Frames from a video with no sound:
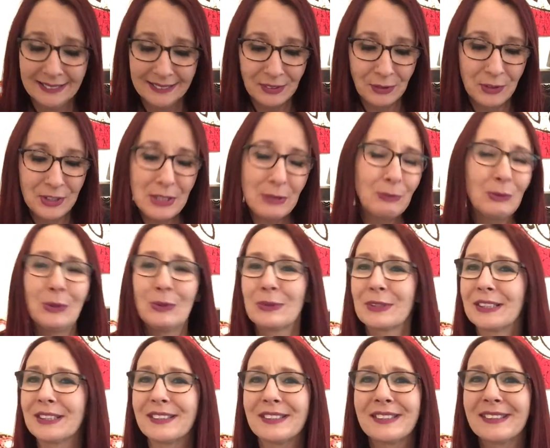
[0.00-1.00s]
on the
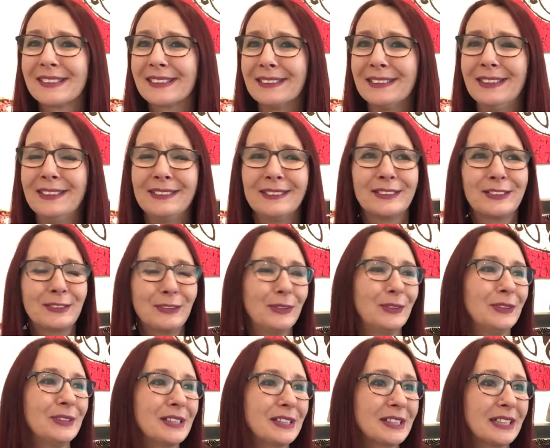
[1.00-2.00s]
waltzers. Oh
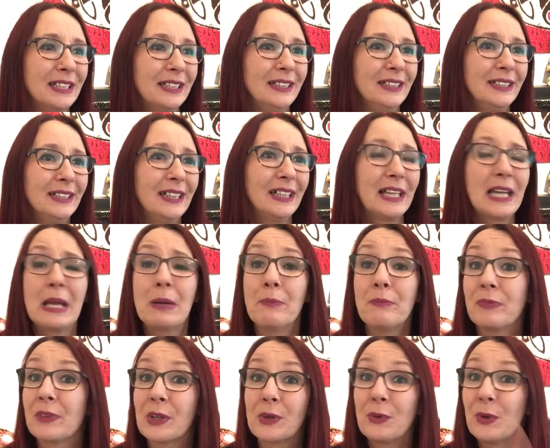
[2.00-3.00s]
gosh.
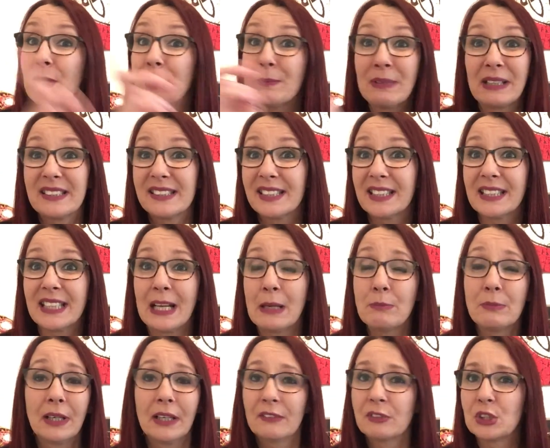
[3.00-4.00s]
Um, go on to my Instagram.
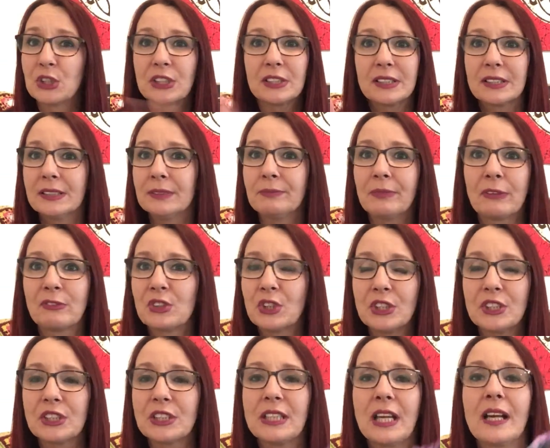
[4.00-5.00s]
I've shared it. I've shared
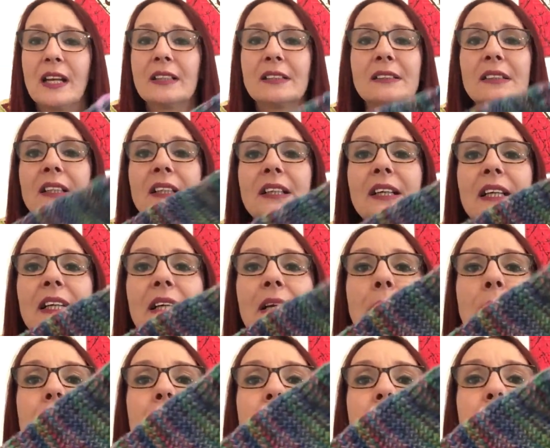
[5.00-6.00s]
the yarn.
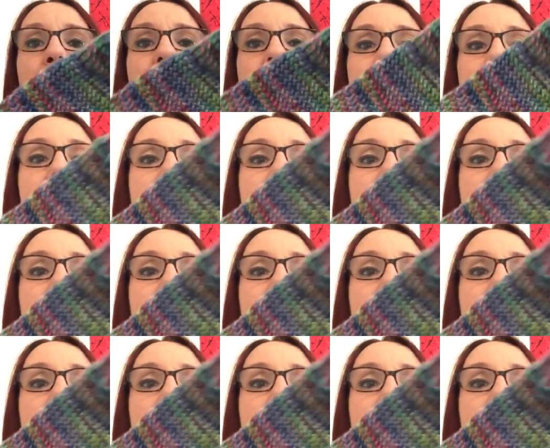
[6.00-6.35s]
Um, so this